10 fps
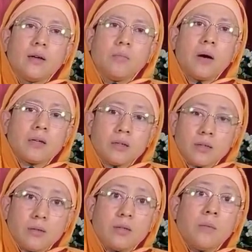But
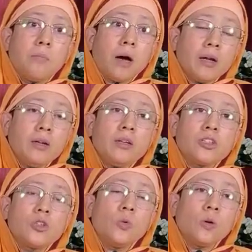the mind
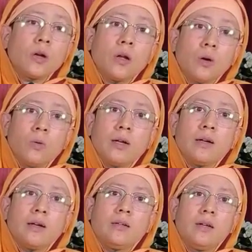is too clouded
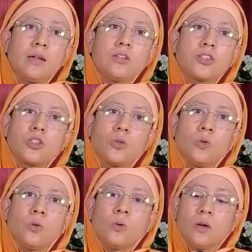and dense
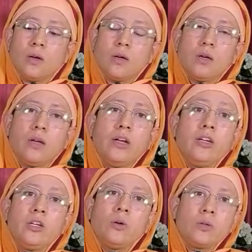to
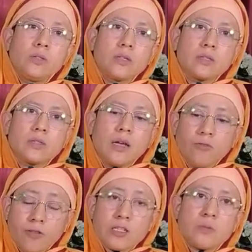intuit this in
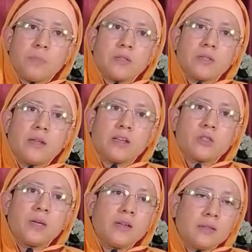first person
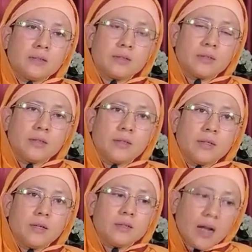experience.
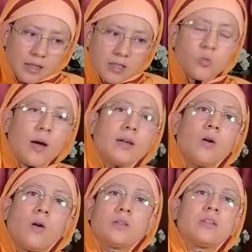That is why
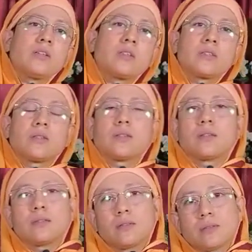all these
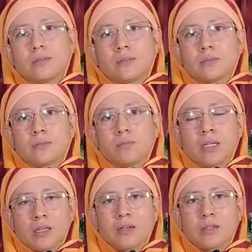
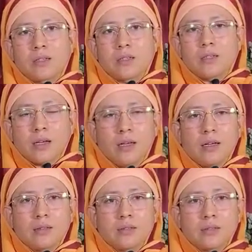methods,
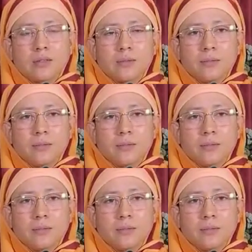techniques.